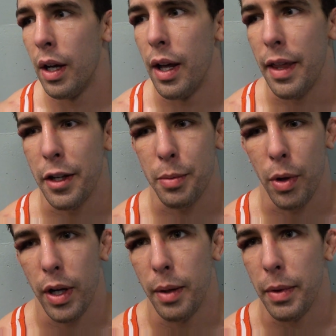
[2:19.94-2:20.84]
and they just
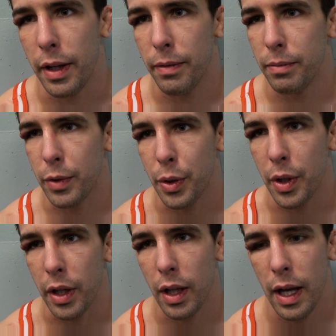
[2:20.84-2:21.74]
brought in a big
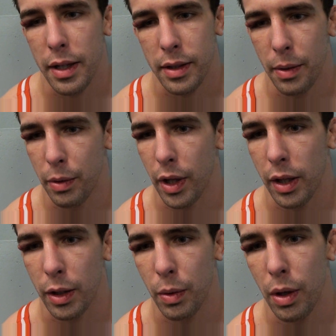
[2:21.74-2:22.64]
recruiting class. And I really
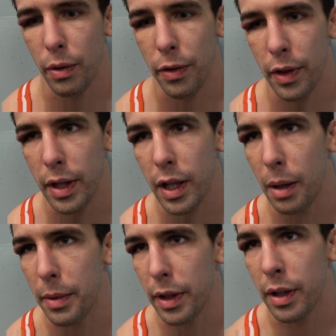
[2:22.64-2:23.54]
clicked well with the
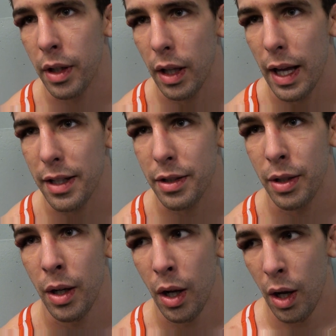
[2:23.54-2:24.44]
incoming class
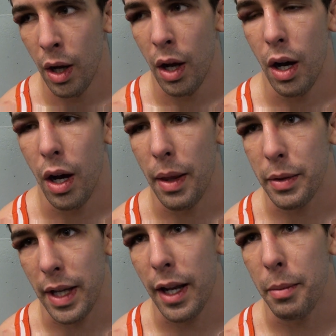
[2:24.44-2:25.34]
uh, that
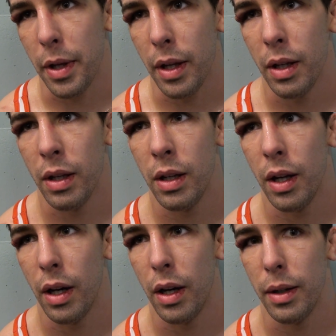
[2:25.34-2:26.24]
was ahead of me.
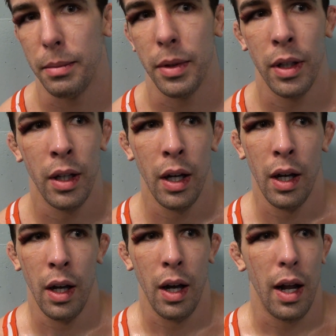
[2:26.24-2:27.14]
Um,
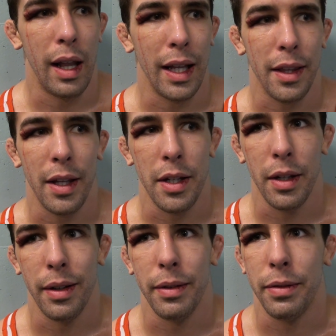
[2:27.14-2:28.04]
I like the idea
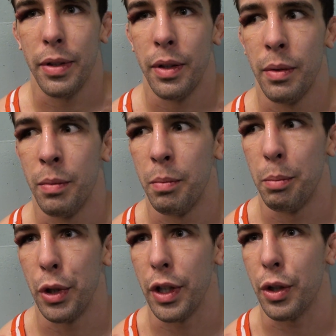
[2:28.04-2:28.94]
of
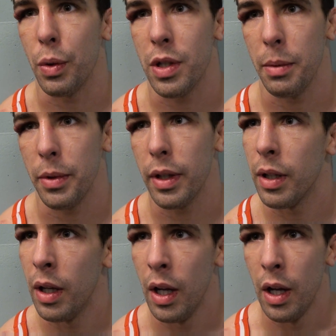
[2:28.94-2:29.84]
building towards something.
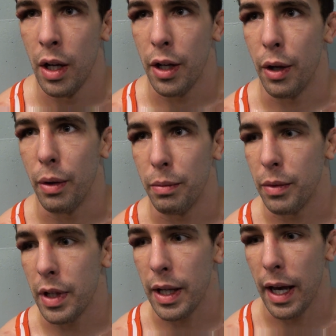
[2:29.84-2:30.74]
You know,
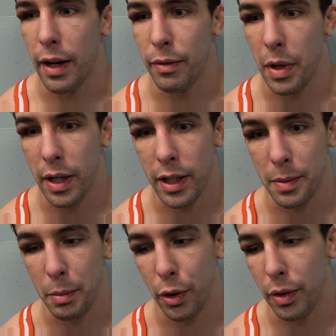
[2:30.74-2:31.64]
he kind of he's
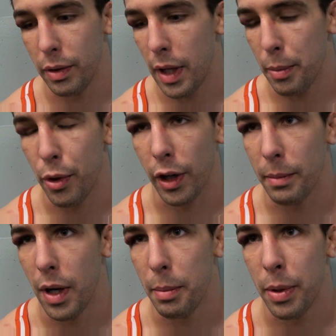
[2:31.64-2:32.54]
been building that program
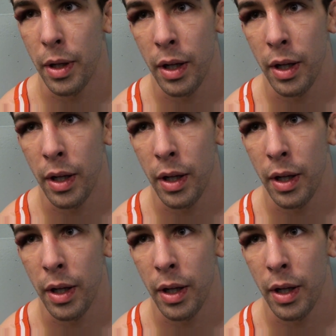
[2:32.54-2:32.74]
up